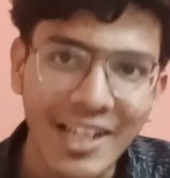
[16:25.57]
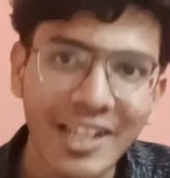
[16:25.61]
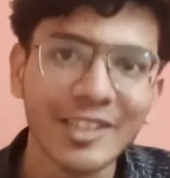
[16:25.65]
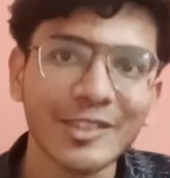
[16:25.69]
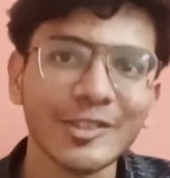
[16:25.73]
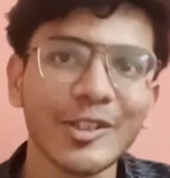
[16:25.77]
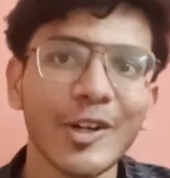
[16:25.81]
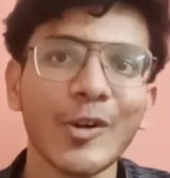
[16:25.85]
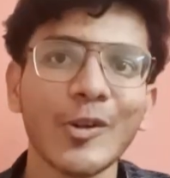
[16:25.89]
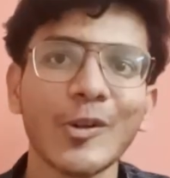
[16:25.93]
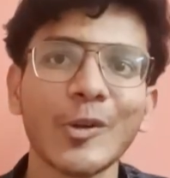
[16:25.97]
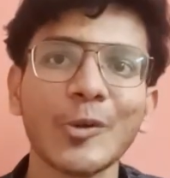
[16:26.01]

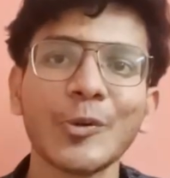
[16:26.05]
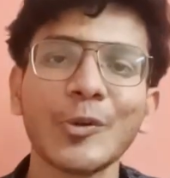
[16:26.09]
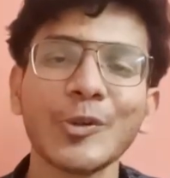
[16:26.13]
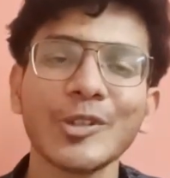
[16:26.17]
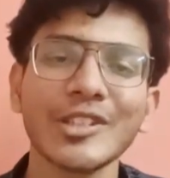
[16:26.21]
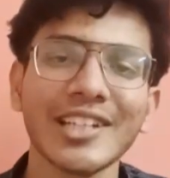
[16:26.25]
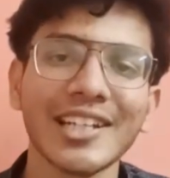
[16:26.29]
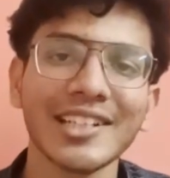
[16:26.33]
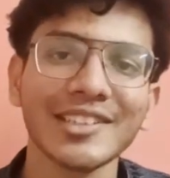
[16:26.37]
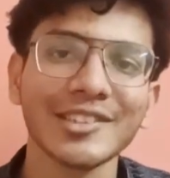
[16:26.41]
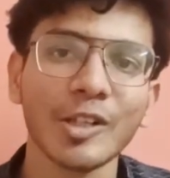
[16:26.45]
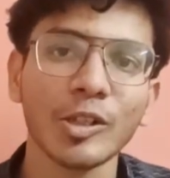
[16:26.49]
So
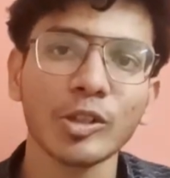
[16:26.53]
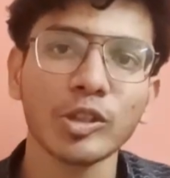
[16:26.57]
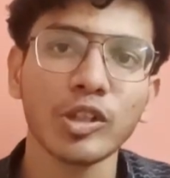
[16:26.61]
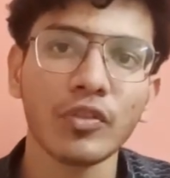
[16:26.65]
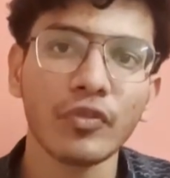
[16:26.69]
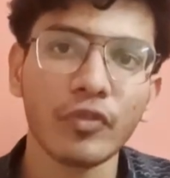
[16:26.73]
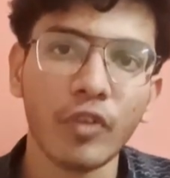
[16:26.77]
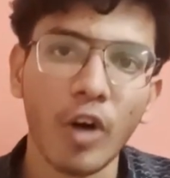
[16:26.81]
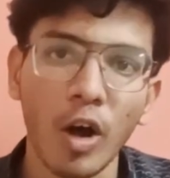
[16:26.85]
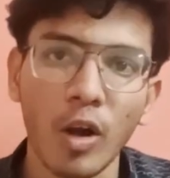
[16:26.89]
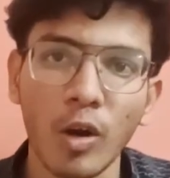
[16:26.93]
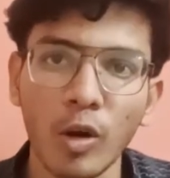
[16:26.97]
Node.js also
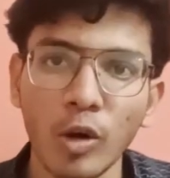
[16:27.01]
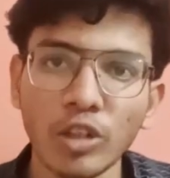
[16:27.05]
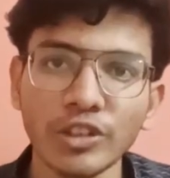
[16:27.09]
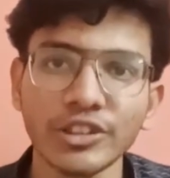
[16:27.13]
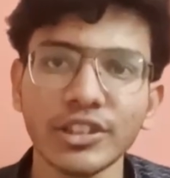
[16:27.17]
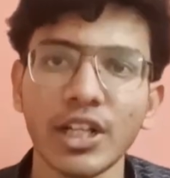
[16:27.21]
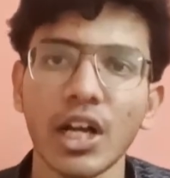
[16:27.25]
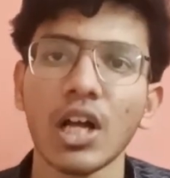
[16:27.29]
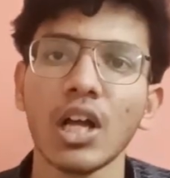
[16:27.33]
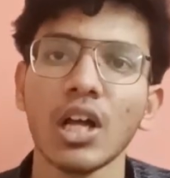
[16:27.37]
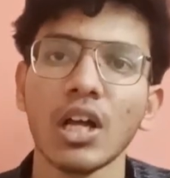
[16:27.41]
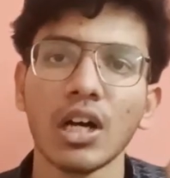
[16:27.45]
follows
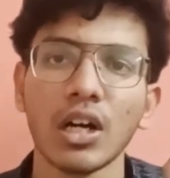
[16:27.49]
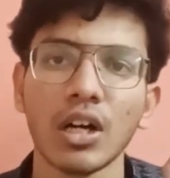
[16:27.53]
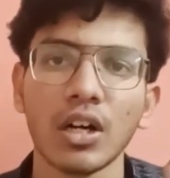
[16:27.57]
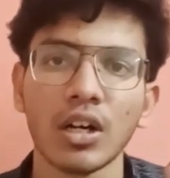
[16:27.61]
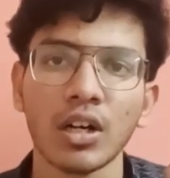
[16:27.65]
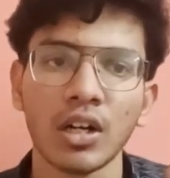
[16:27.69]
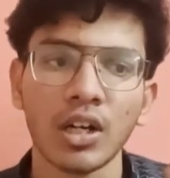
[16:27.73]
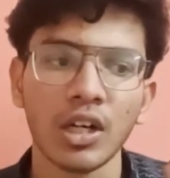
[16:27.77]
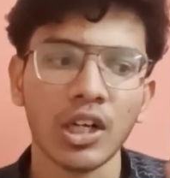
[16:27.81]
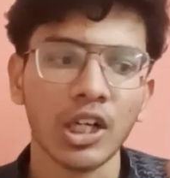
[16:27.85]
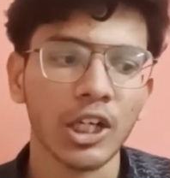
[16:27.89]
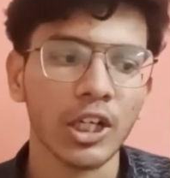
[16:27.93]

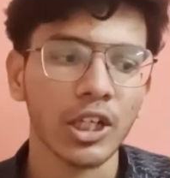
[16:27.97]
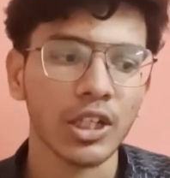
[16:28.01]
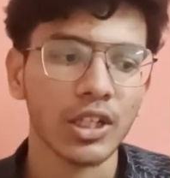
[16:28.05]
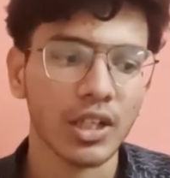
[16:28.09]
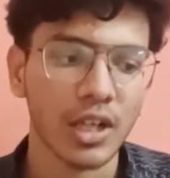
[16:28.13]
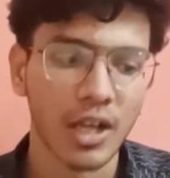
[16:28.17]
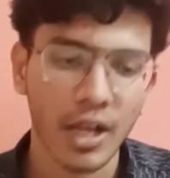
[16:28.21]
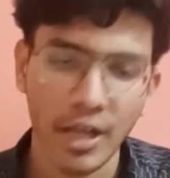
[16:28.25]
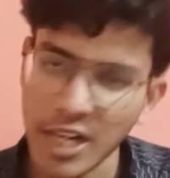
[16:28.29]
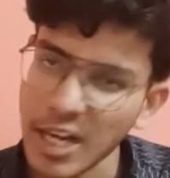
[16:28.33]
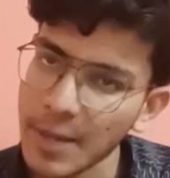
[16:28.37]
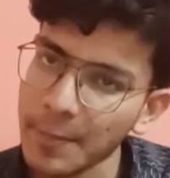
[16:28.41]

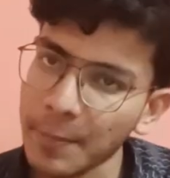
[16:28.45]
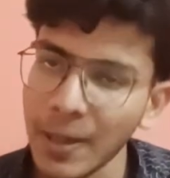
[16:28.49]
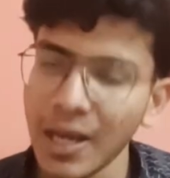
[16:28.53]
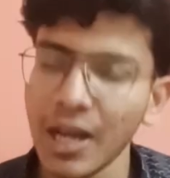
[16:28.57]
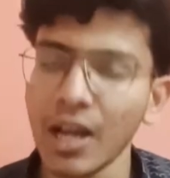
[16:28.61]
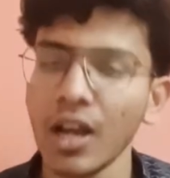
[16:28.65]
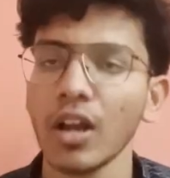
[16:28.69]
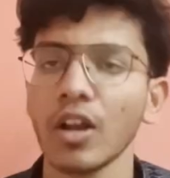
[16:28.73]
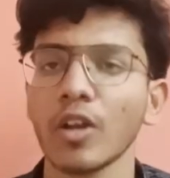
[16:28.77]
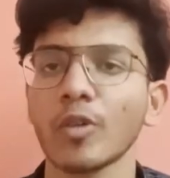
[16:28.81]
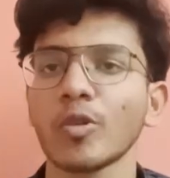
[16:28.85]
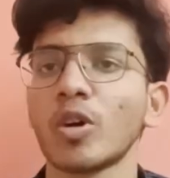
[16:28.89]

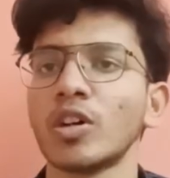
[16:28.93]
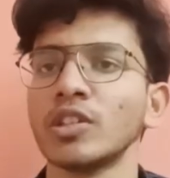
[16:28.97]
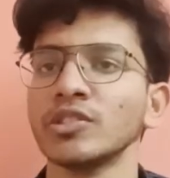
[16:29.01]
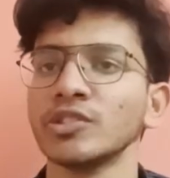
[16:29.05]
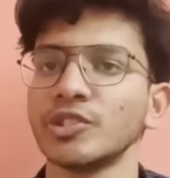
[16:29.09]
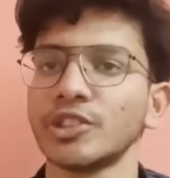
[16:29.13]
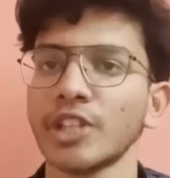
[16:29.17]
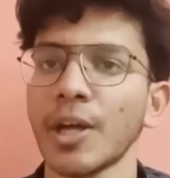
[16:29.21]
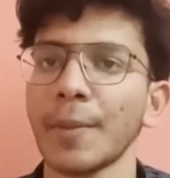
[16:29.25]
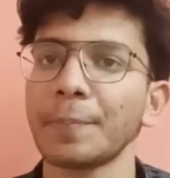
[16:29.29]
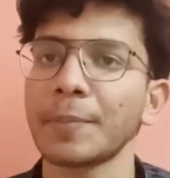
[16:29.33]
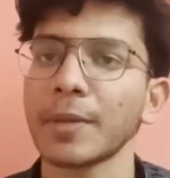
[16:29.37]
REPL
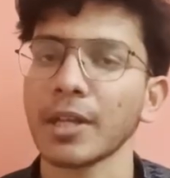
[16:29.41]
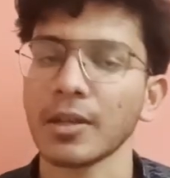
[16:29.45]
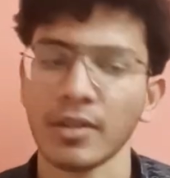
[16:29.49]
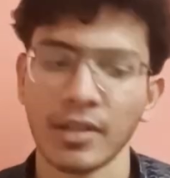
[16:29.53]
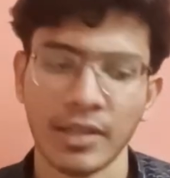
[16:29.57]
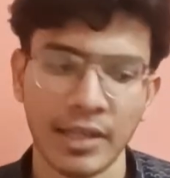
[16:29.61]
concept.